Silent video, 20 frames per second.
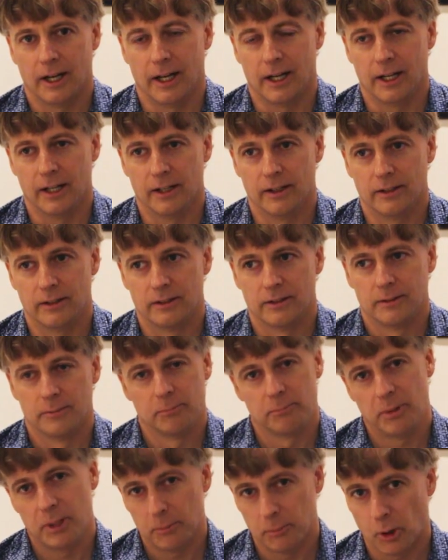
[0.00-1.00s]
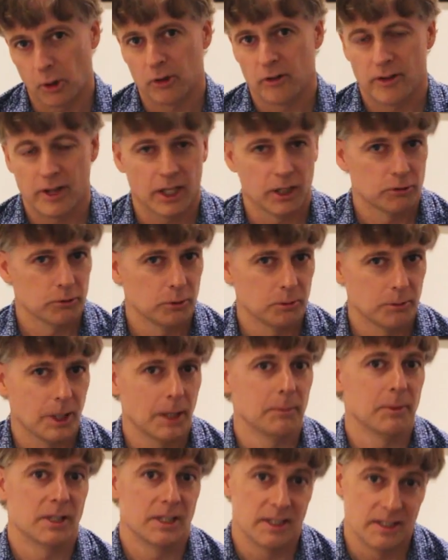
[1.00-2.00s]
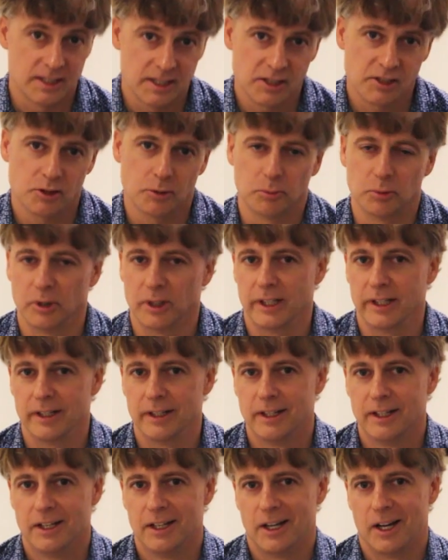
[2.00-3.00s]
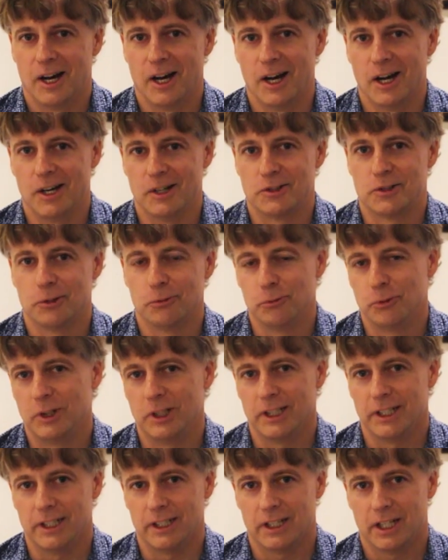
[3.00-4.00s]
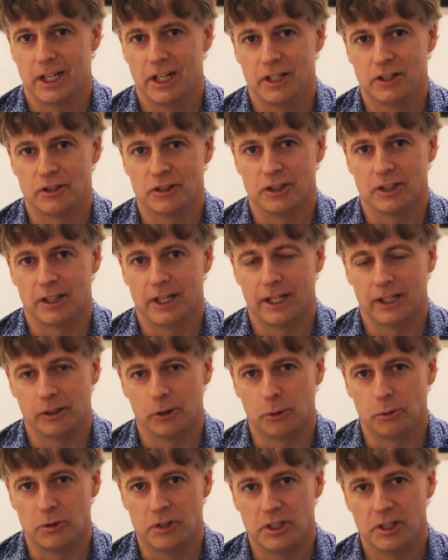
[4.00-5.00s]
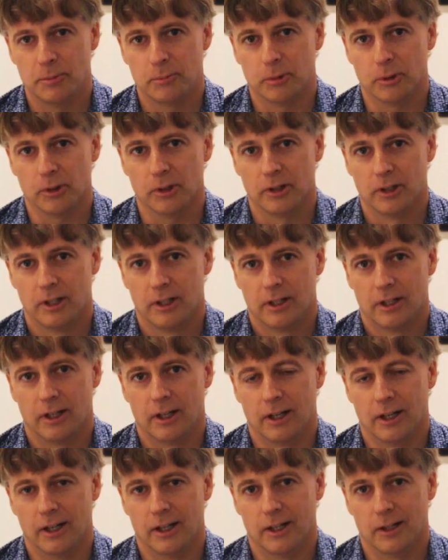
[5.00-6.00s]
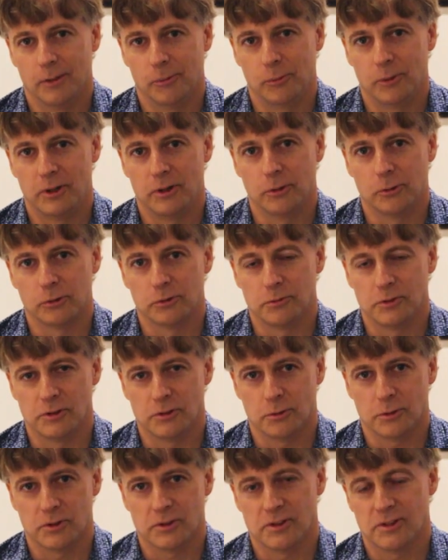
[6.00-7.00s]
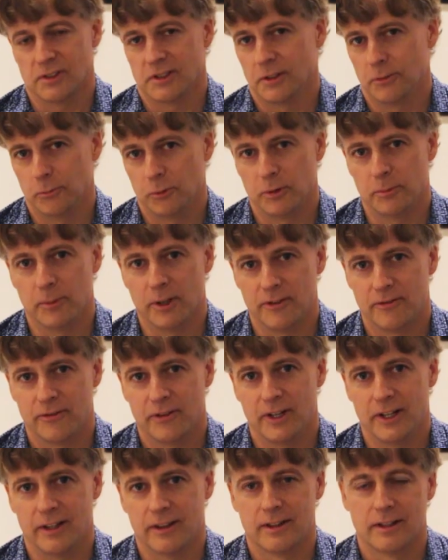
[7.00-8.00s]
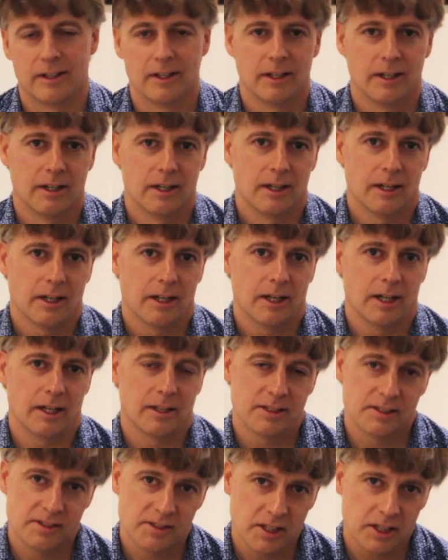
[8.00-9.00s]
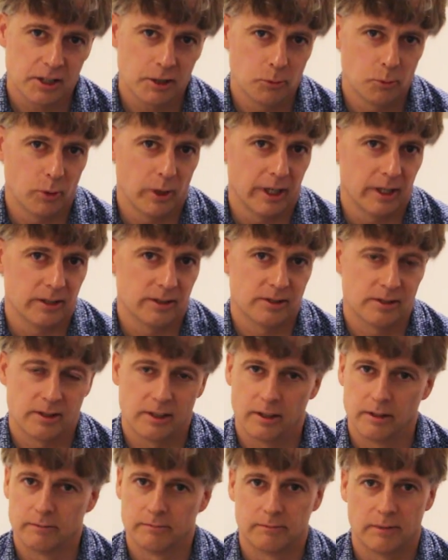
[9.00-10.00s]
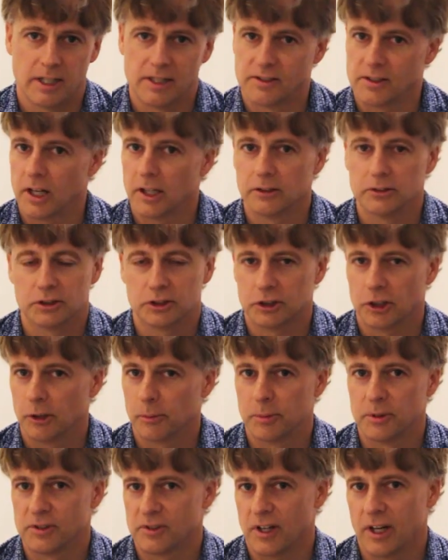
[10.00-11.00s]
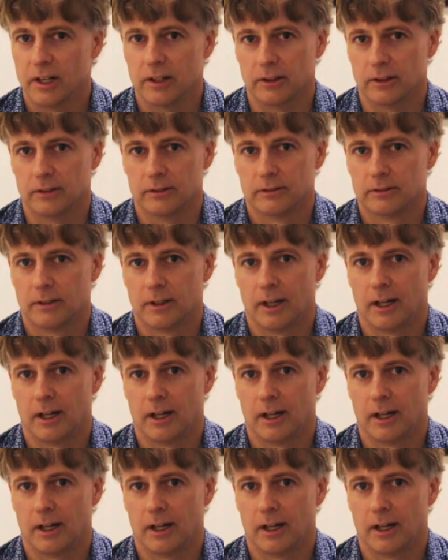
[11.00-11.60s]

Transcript: And being part of that group gave me the discipline to really engage and go deeper with those resources and with my faith. And the second way is that as iron sharpens iron,